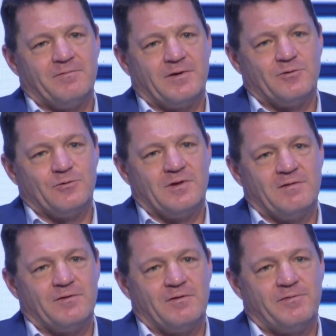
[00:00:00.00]
If I don't
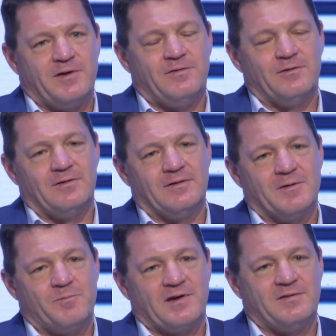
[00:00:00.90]
give an official
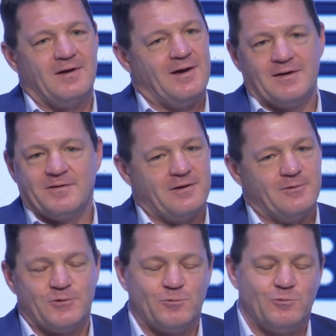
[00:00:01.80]
capacity guidance,
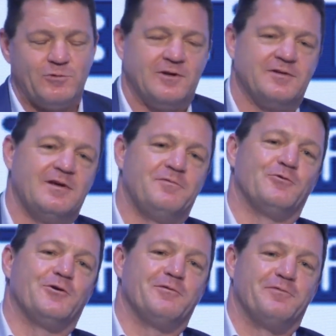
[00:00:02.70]
I also will not give you
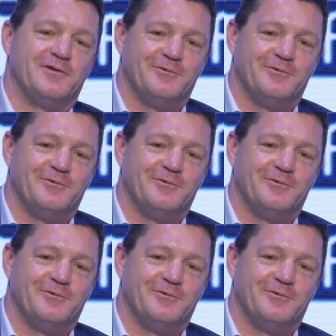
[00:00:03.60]
an unofficial